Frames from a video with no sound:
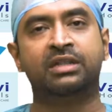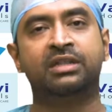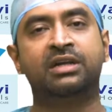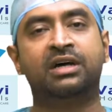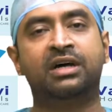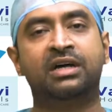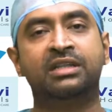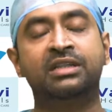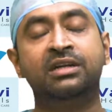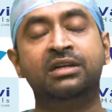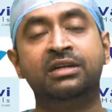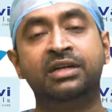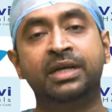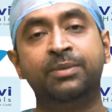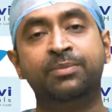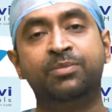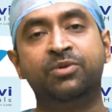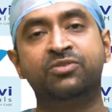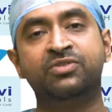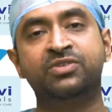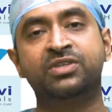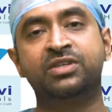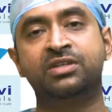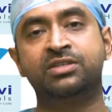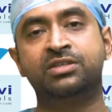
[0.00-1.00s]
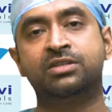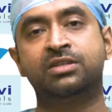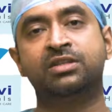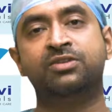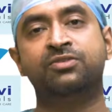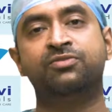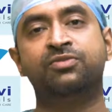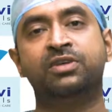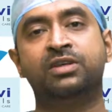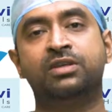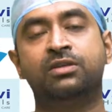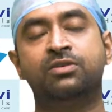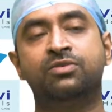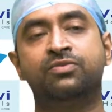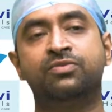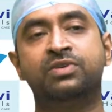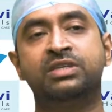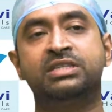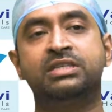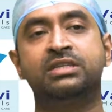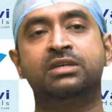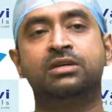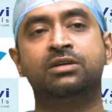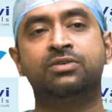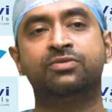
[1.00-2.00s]
The other type of surgery
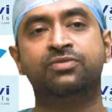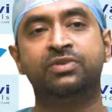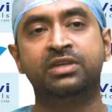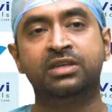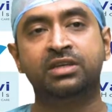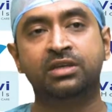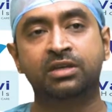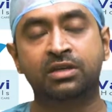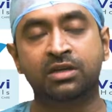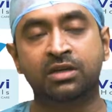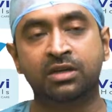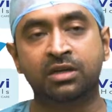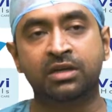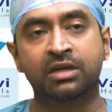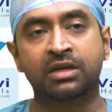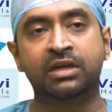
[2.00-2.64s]
we